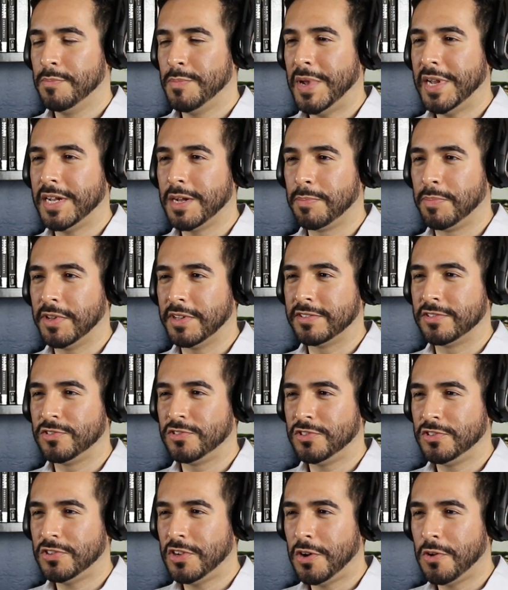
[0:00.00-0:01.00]
Makeup looks
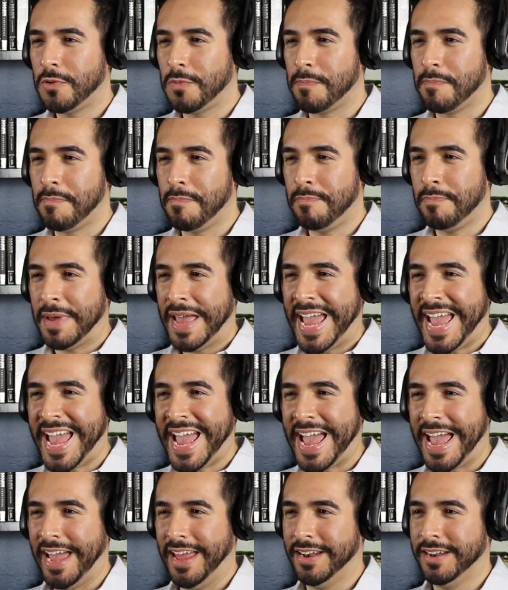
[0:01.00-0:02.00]
so
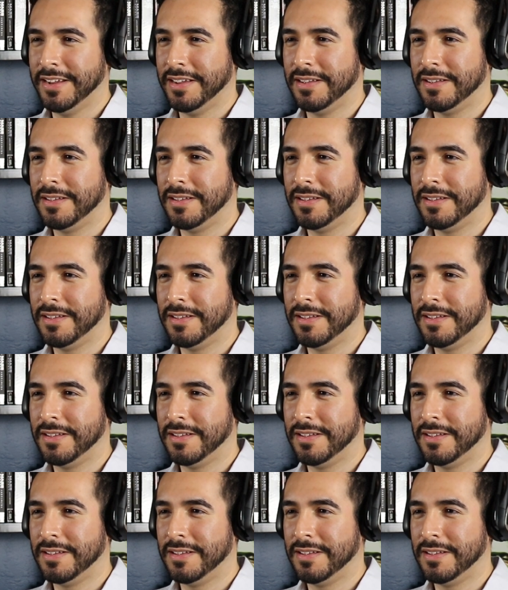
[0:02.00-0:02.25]
bad.